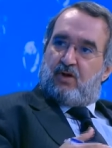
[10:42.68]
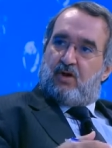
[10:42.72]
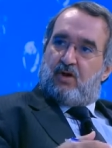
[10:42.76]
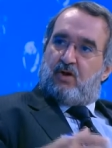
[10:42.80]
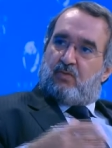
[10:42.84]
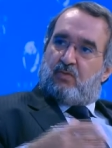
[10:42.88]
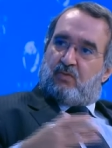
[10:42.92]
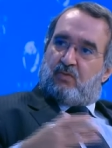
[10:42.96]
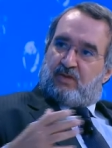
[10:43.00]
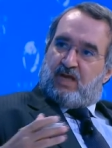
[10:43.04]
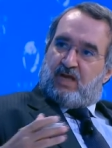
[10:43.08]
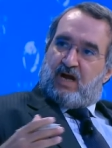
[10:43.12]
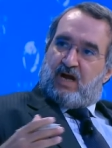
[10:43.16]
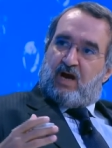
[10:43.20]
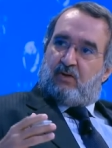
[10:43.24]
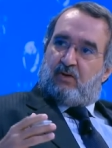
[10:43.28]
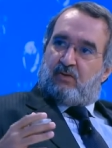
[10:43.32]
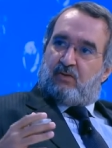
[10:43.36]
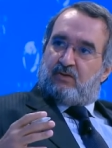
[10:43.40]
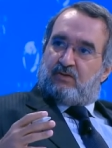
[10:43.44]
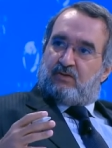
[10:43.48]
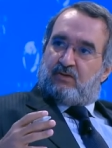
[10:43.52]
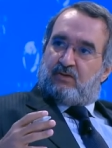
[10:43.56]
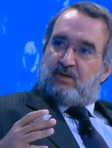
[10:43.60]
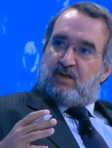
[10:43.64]

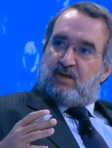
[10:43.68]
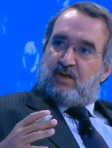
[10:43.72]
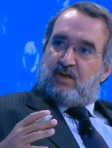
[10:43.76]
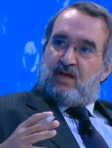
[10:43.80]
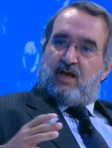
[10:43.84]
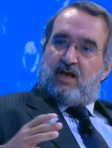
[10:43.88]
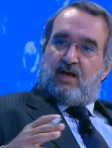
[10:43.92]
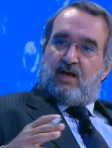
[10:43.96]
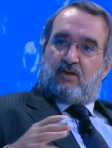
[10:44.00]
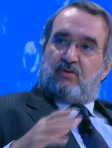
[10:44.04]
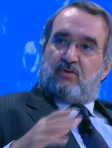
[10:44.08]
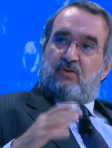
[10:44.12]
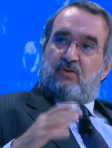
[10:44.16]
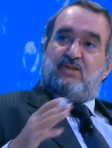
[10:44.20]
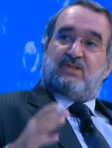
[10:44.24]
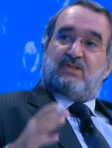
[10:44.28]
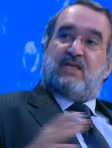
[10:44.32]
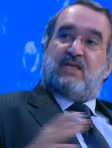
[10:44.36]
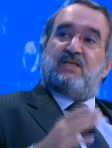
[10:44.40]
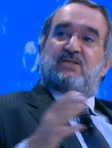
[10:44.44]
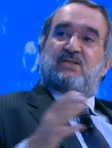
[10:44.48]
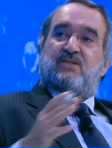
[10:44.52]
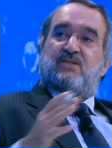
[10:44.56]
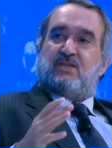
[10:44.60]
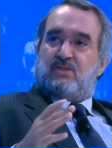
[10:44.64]
without
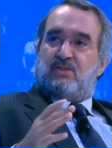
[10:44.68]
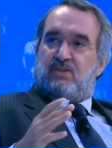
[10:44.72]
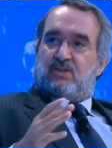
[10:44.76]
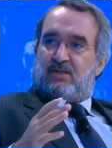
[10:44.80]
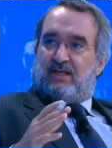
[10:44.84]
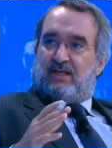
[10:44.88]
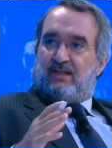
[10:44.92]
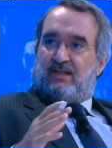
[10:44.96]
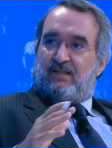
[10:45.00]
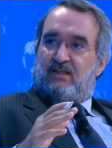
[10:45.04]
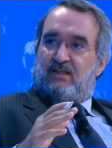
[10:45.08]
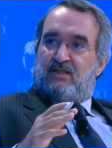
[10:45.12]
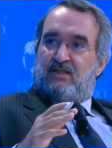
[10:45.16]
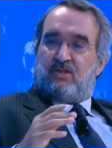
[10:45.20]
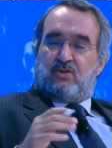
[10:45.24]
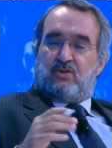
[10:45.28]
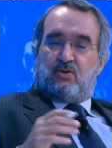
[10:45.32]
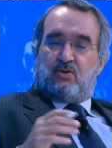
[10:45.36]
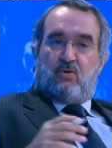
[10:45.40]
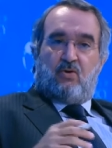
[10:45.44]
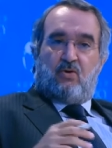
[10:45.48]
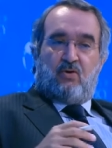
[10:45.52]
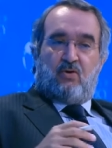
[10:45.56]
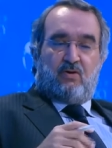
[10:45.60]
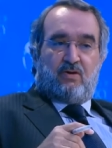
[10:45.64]
consensus, at least,
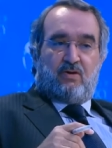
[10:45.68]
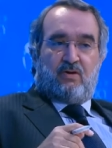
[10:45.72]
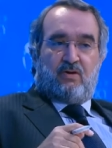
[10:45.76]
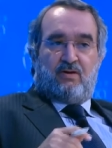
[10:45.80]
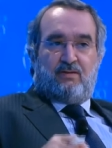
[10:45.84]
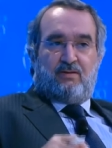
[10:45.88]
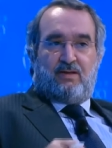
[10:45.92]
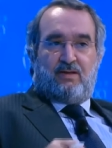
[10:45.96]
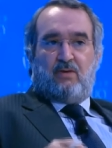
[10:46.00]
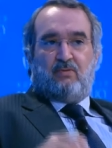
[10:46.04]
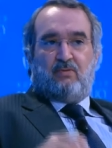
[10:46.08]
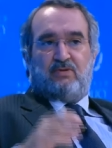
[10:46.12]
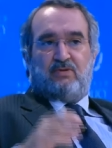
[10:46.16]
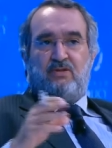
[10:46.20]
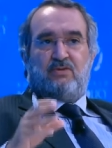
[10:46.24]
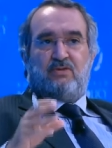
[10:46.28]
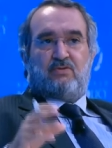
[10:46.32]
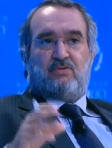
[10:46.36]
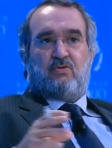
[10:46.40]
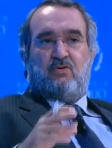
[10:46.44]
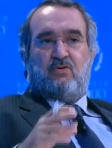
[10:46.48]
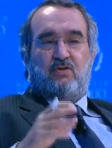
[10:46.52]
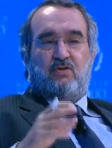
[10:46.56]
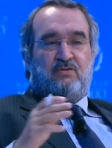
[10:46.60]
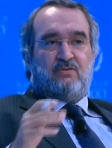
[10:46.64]
or I wouldn't
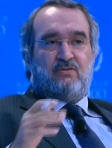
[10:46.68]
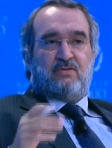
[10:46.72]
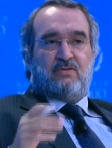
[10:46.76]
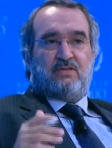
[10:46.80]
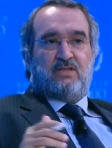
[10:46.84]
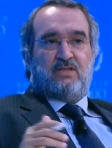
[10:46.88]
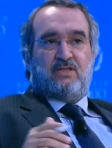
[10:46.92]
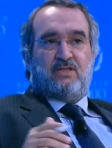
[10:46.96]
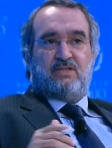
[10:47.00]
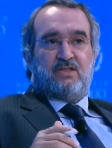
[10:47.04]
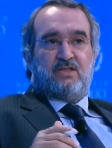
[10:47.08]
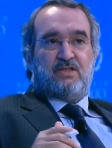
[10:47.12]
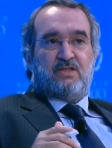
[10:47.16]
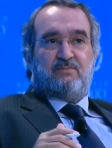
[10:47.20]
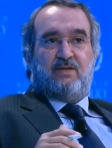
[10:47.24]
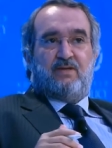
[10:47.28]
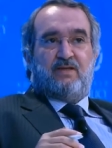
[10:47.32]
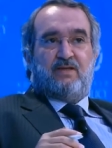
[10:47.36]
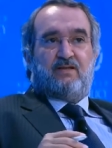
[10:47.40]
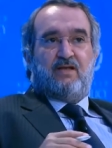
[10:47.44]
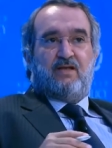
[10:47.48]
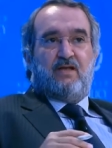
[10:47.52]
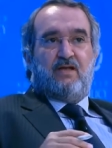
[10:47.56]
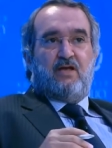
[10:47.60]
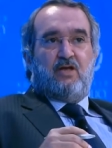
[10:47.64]
call it consensus,
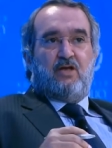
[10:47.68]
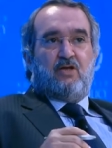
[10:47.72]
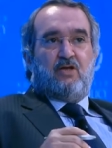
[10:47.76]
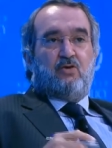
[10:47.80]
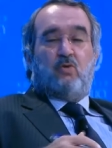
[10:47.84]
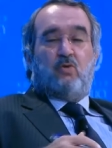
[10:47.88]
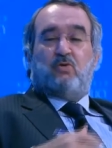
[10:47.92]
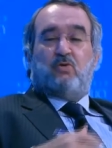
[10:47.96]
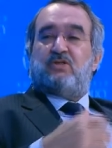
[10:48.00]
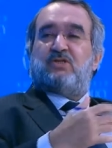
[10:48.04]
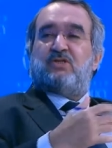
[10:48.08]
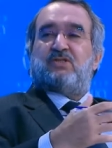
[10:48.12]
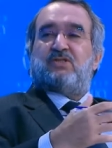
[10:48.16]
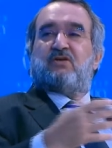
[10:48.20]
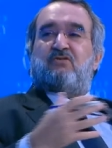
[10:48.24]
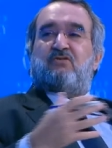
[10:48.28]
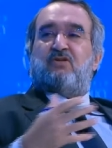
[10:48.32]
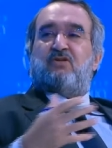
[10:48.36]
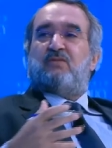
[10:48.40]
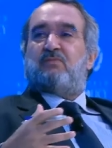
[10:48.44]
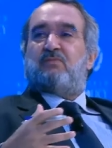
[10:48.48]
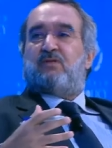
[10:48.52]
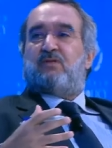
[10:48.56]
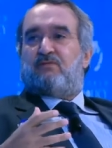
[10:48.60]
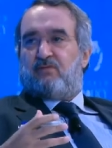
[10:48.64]
but no
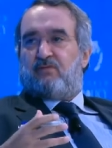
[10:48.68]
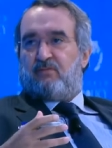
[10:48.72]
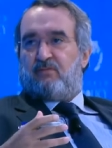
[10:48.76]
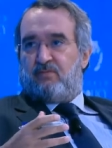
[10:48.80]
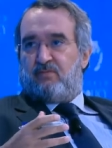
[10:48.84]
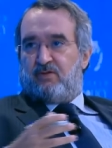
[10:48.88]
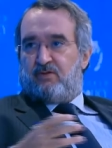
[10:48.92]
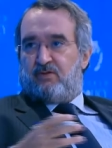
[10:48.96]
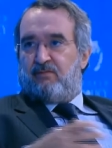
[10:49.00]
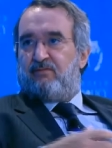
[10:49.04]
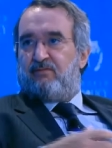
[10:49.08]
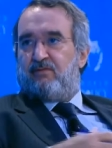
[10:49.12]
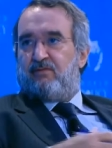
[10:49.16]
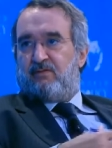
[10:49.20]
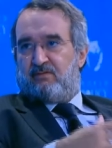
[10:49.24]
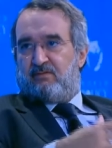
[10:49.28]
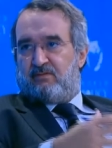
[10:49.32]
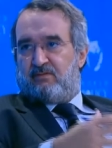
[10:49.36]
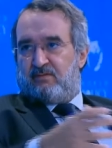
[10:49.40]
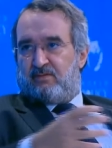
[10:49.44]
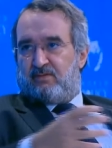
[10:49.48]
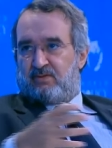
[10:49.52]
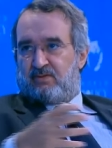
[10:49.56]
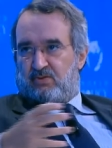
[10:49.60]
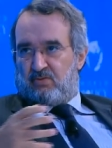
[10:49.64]
disagreement from the different
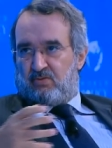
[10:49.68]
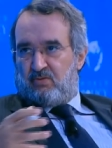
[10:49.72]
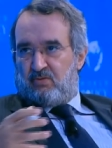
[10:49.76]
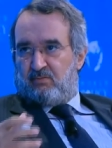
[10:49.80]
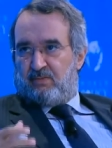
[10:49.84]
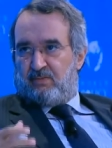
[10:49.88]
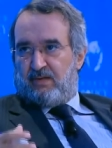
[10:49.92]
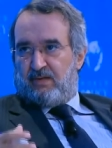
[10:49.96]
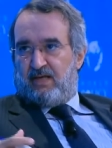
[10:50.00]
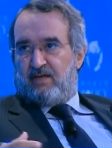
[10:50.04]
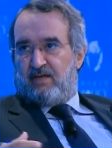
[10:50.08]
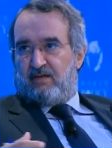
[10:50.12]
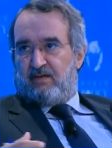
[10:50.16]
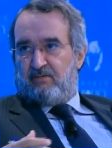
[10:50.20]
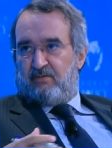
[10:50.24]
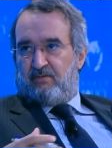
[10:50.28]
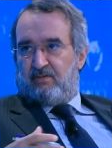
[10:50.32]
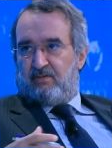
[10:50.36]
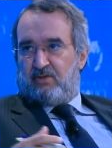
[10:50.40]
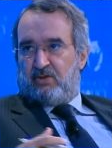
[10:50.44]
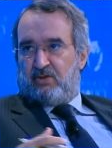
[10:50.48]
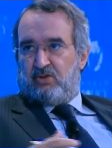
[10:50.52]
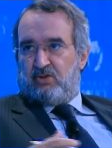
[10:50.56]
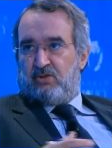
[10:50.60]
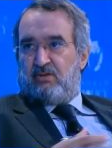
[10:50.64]
strong player in the
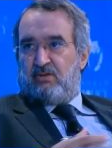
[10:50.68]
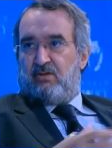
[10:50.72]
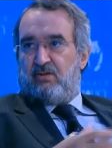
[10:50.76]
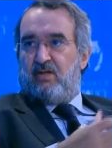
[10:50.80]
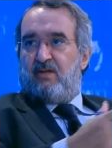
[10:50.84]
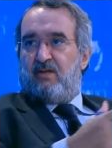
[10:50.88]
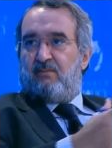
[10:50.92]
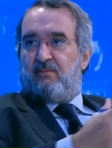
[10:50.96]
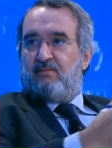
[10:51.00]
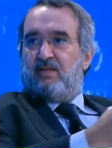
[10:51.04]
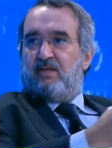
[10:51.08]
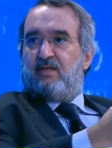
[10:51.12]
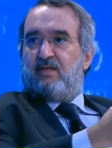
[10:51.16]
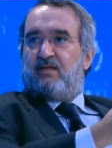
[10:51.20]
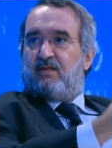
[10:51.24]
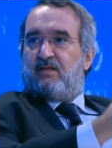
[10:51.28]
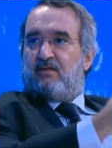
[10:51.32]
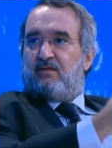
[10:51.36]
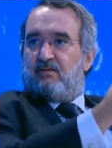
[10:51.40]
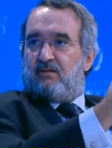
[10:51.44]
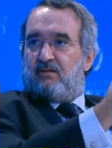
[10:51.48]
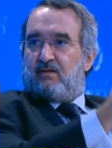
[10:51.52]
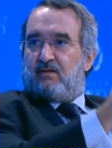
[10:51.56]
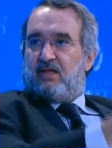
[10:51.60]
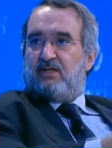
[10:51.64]
region, being
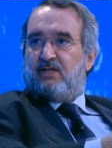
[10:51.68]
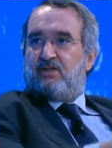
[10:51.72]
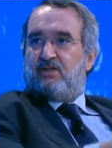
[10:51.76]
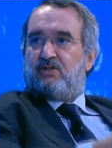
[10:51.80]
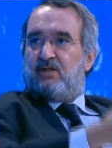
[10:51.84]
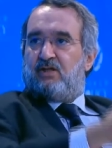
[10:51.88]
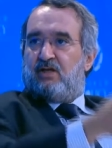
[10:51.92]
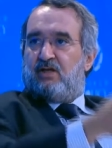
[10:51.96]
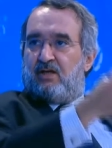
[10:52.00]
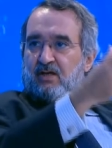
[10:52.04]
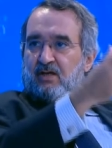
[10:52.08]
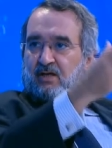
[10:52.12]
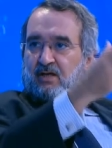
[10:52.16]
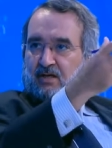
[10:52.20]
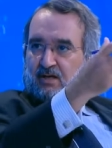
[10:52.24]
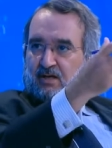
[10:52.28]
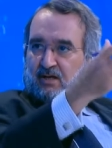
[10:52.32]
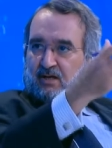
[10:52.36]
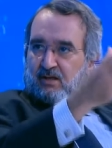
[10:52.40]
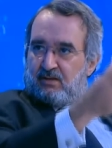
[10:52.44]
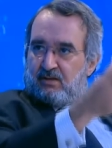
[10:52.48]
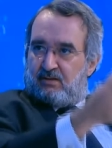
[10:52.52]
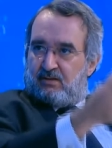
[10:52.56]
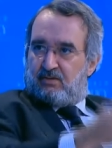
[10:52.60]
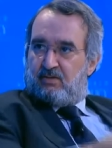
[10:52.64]
it Russia,
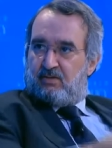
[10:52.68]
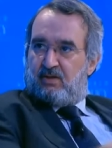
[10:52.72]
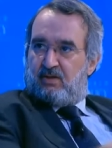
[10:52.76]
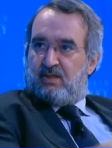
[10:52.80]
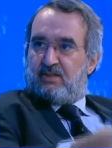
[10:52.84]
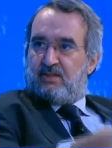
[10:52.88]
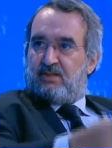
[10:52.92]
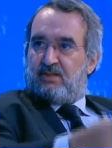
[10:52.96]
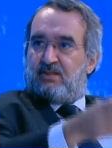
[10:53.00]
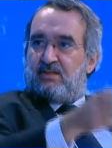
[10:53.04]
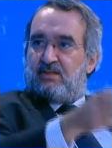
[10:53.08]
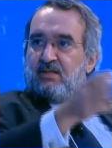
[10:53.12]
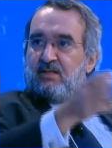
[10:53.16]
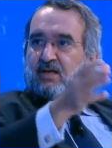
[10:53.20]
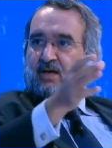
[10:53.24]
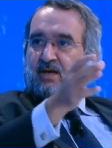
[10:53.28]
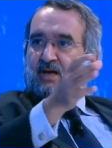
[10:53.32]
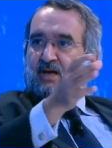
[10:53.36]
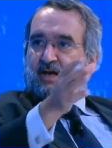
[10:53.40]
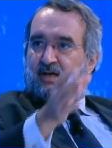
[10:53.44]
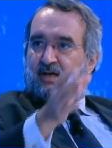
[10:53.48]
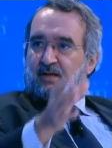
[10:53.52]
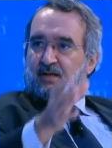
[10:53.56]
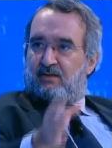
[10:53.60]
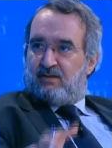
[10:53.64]
US,
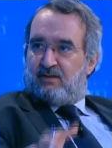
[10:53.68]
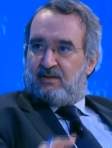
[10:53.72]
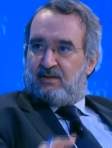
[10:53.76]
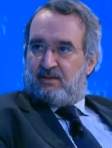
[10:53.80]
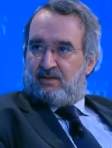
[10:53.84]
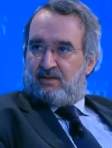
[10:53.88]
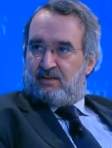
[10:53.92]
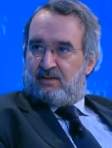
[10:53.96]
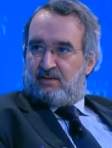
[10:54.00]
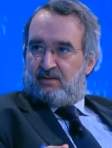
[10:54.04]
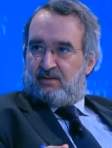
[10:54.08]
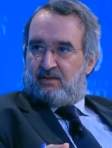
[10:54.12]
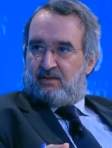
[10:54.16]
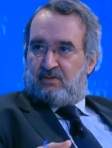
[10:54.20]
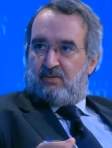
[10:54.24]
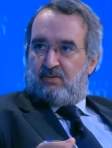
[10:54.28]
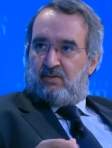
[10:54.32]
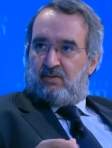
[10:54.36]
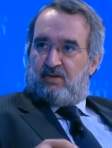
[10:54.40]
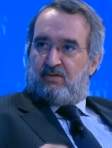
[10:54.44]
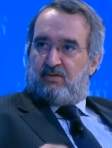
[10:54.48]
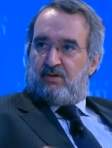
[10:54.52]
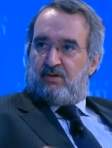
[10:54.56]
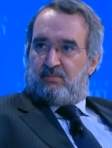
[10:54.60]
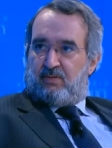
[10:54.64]
and the
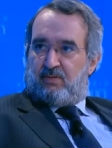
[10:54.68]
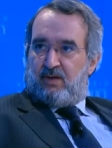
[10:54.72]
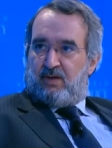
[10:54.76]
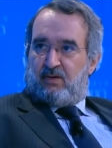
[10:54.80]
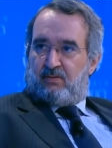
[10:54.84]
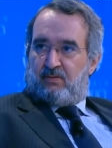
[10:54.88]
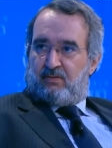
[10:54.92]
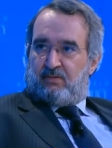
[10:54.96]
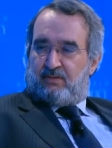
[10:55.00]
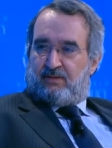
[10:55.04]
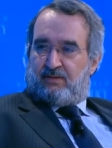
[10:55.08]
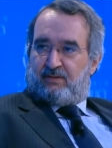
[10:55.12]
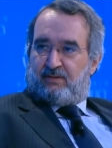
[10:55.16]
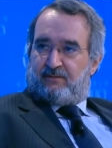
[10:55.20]
other power there.